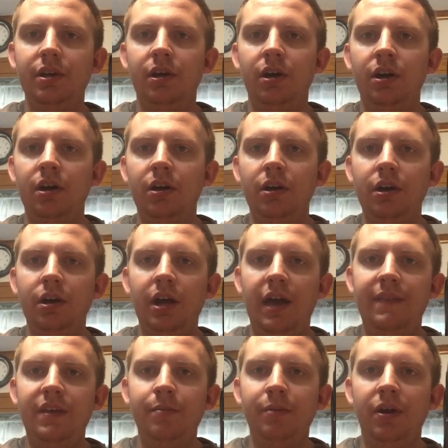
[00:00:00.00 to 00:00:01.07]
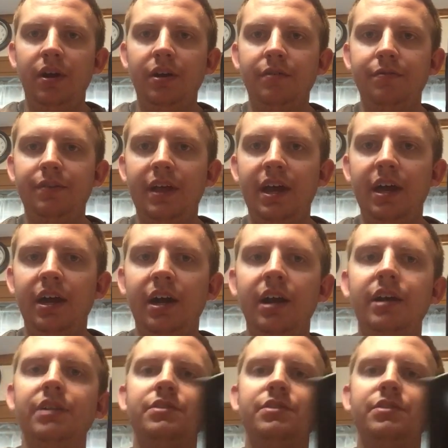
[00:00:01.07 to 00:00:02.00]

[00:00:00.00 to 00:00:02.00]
and the American flag on it.